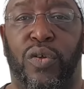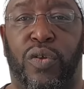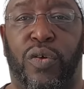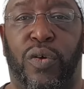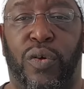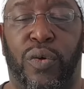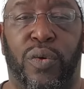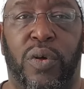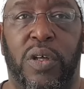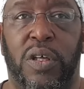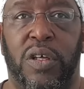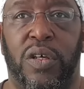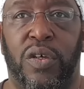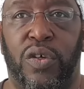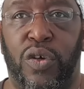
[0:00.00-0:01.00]
to
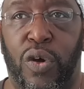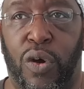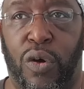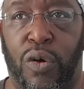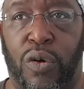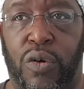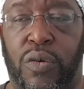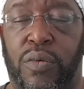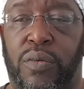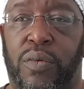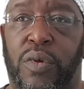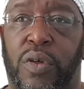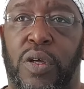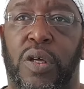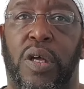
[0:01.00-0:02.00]
your
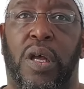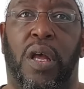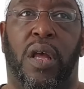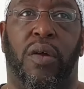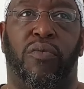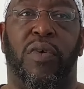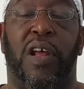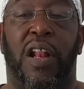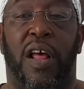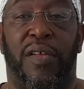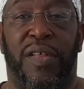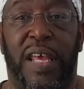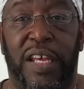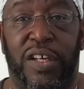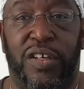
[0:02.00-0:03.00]

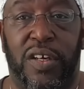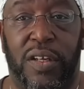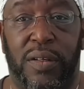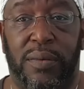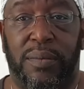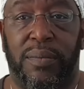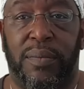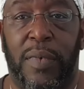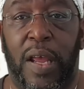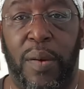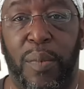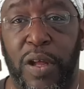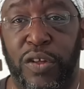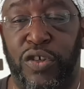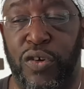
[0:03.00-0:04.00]
realization.
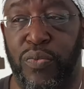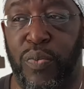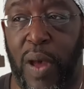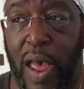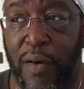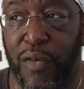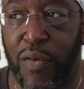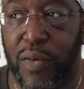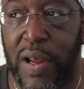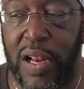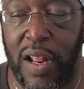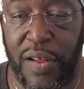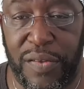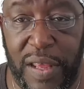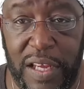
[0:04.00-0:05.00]
And once you have a
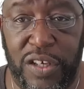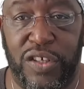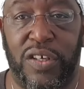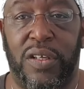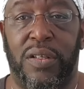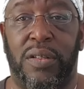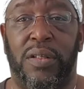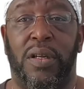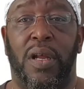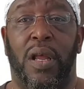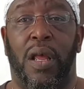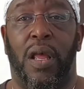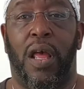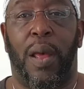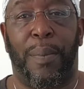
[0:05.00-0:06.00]
realization
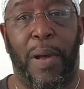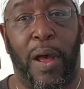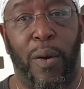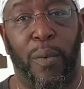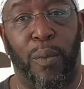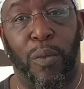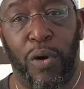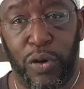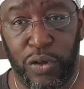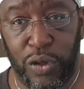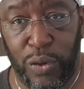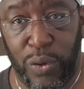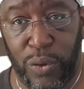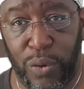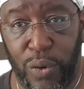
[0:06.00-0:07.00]
about what
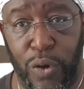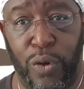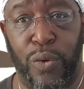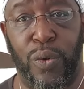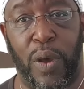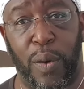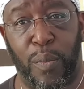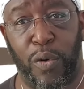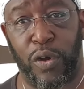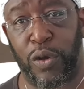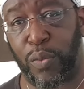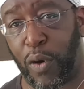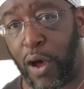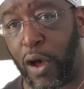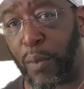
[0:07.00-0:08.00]
you, who and what
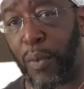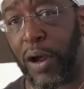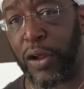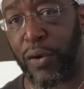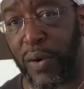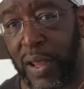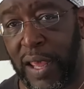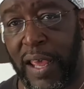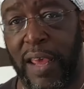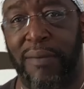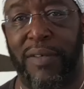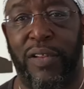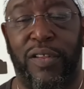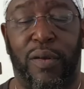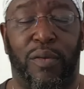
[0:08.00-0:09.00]
you are and why you're here
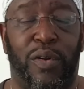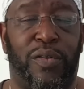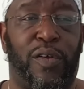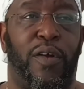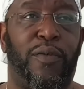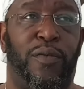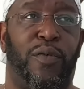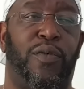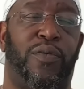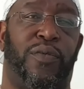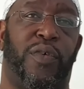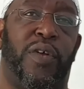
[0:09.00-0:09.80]
and so on and so forth,